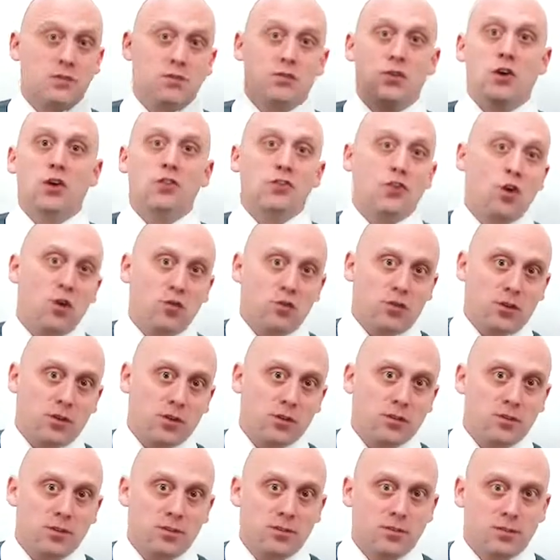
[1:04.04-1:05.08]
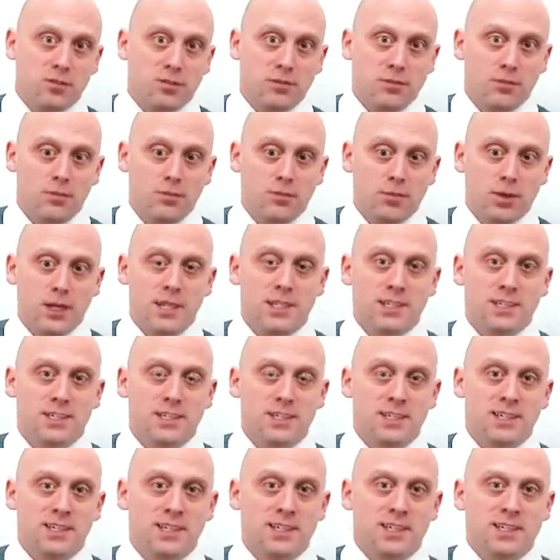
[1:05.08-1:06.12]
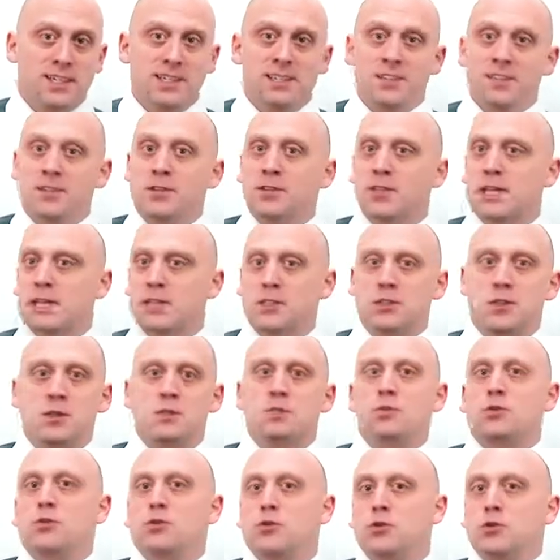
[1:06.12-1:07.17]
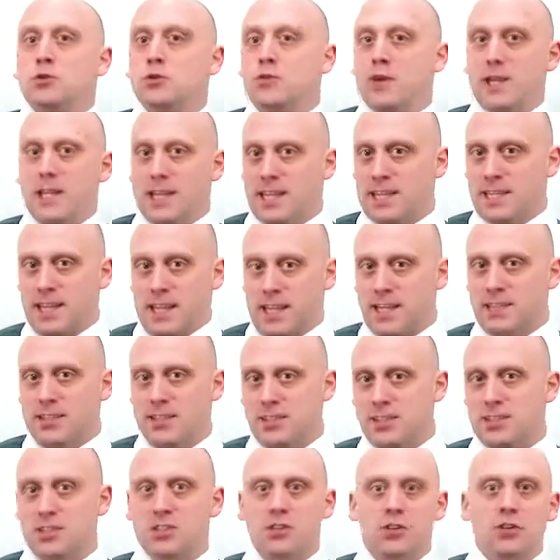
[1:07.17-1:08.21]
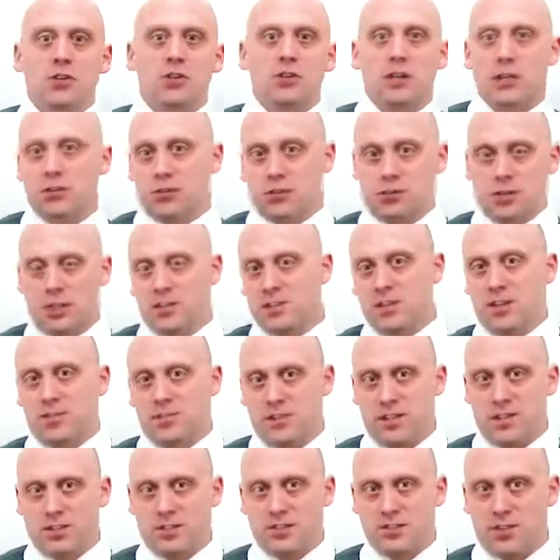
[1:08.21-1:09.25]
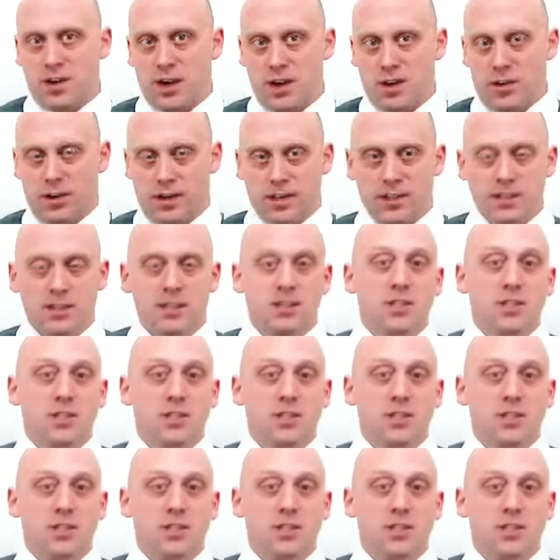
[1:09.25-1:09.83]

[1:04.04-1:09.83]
falls over, but that doesn't improve anything. Still electrical activity is firing.